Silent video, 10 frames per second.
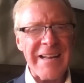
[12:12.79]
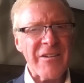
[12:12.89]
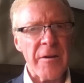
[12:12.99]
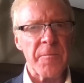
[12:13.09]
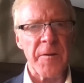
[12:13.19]

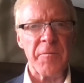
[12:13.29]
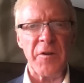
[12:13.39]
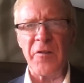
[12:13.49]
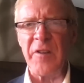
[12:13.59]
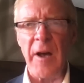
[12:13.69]

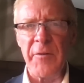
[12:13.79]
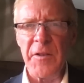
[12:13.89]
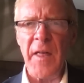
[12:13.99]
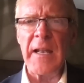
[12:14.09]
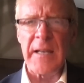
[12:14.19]

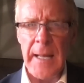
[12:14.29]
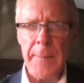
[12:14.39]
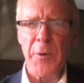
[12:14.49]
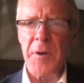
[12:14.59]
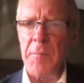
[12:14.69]
1857 they
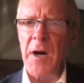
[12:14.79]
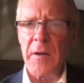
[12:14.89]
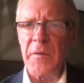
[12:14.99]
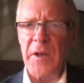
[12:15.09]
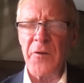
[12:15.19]
labored
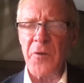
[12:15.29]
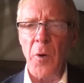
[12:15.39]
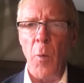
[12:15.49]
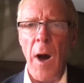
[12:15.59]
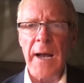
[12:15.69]
among these
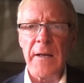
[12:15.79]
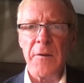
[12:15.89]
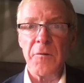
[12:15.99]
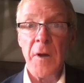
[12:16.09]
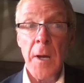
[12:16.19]

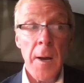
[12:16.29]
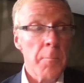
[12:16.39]
hawaiians